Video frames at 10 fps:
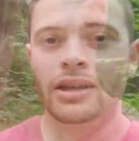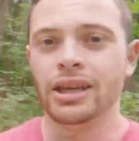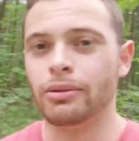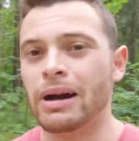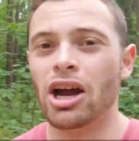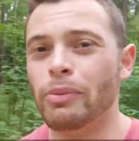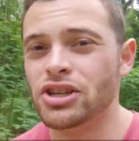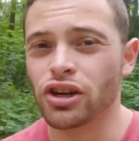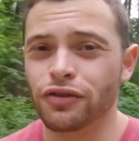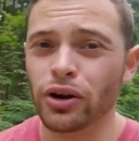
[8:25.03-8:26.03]
Getting
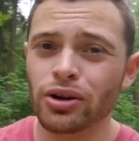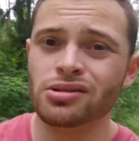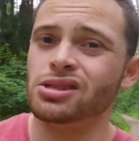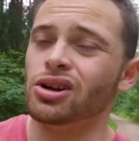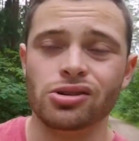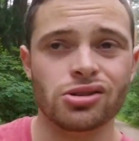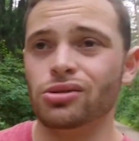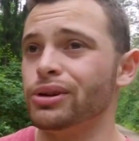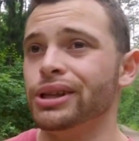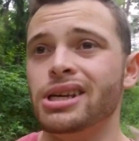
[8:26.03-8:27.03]
biometric photos,
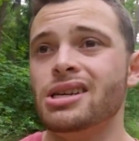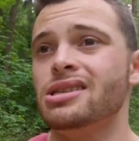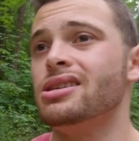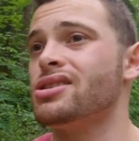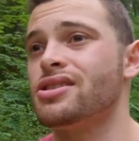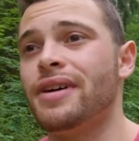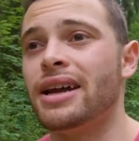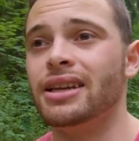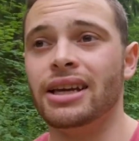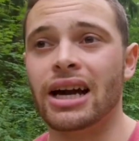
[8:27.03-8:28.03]
also really easy. Just
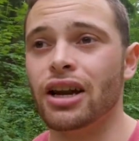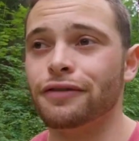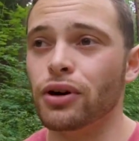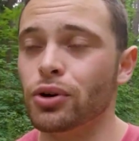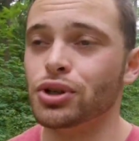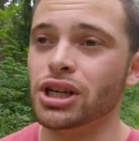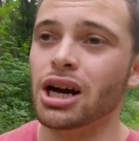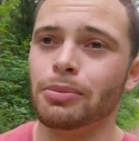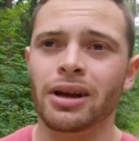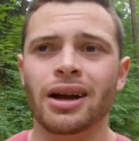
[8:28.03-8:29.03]
find any kind of
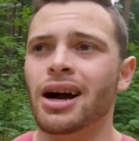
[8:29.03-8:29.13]
Photoshop.